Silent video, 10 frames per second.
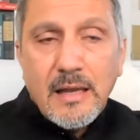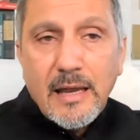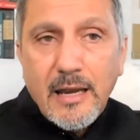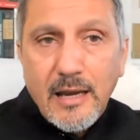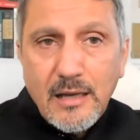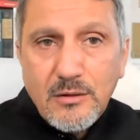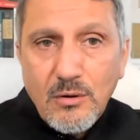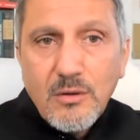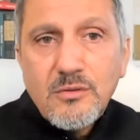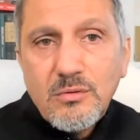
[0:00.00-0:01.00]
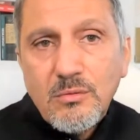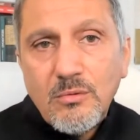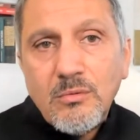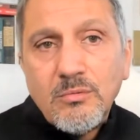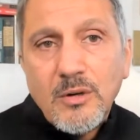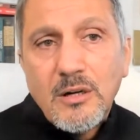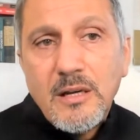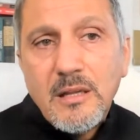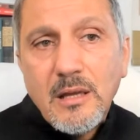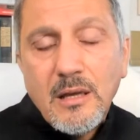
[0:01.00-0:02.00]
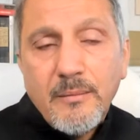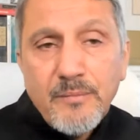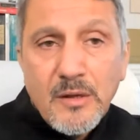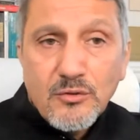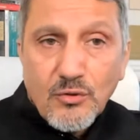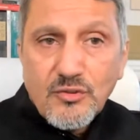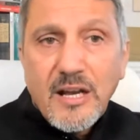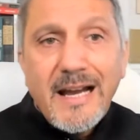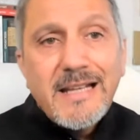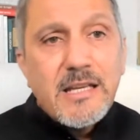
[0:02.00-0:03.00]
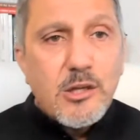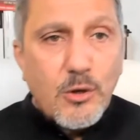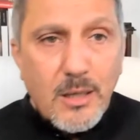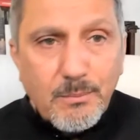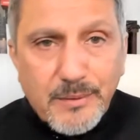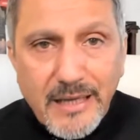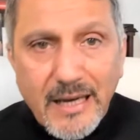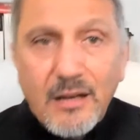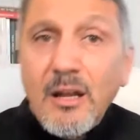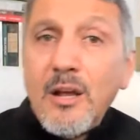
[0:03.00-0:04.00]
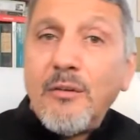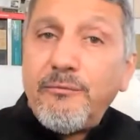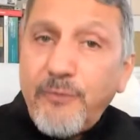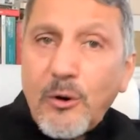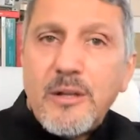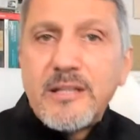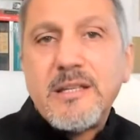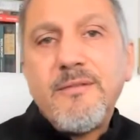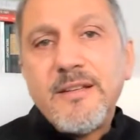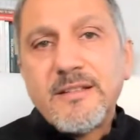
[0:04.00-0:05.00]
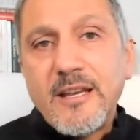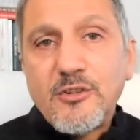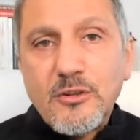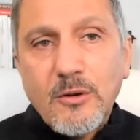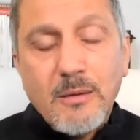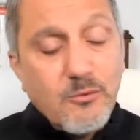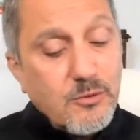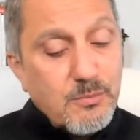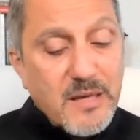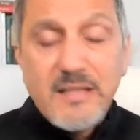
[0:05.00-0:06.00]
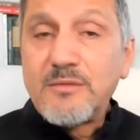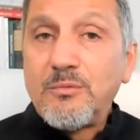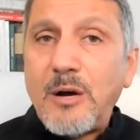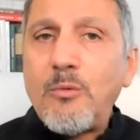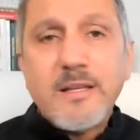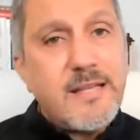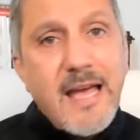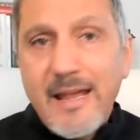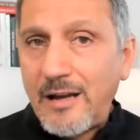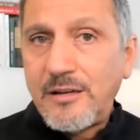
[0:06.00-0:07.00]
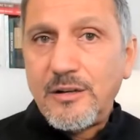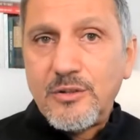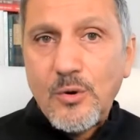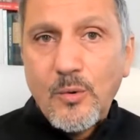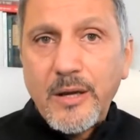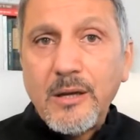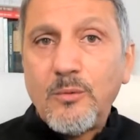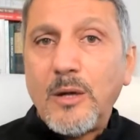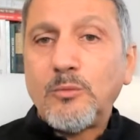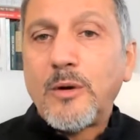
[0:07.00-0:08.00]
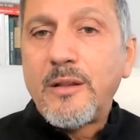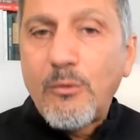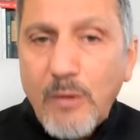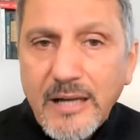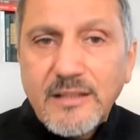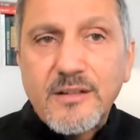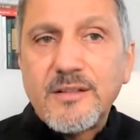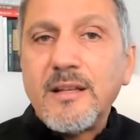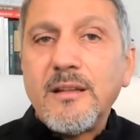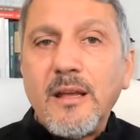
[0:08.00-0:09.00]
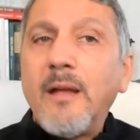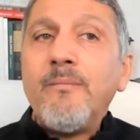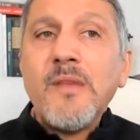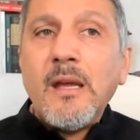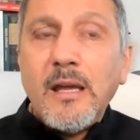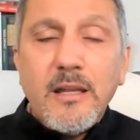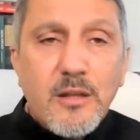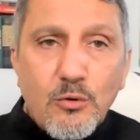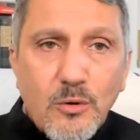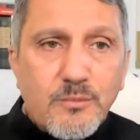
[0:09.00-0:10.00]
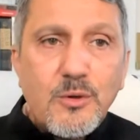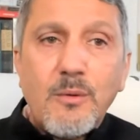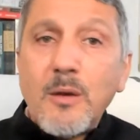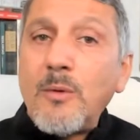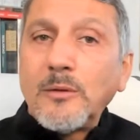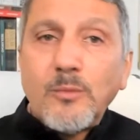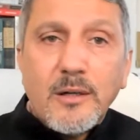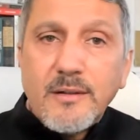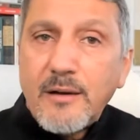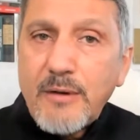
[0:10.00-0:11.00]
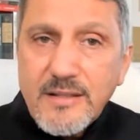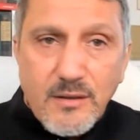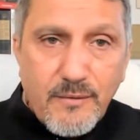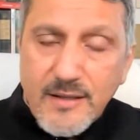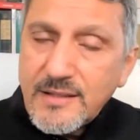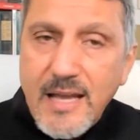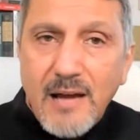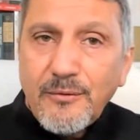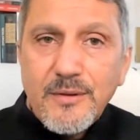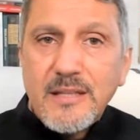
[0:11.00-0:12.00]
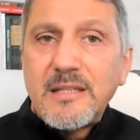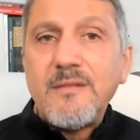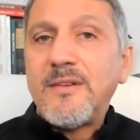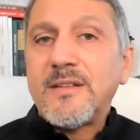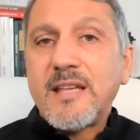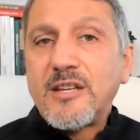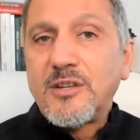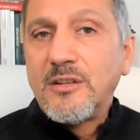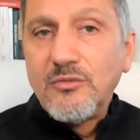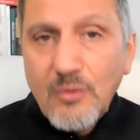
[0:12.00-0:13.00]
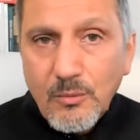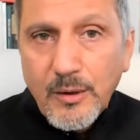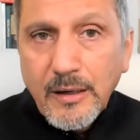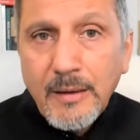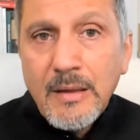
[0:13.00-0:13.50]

and those who were in the society to complain for the TV station to come, which means what was the editor doing? What were the writers in the room doing? What were the rest of the staff on the TV station doing?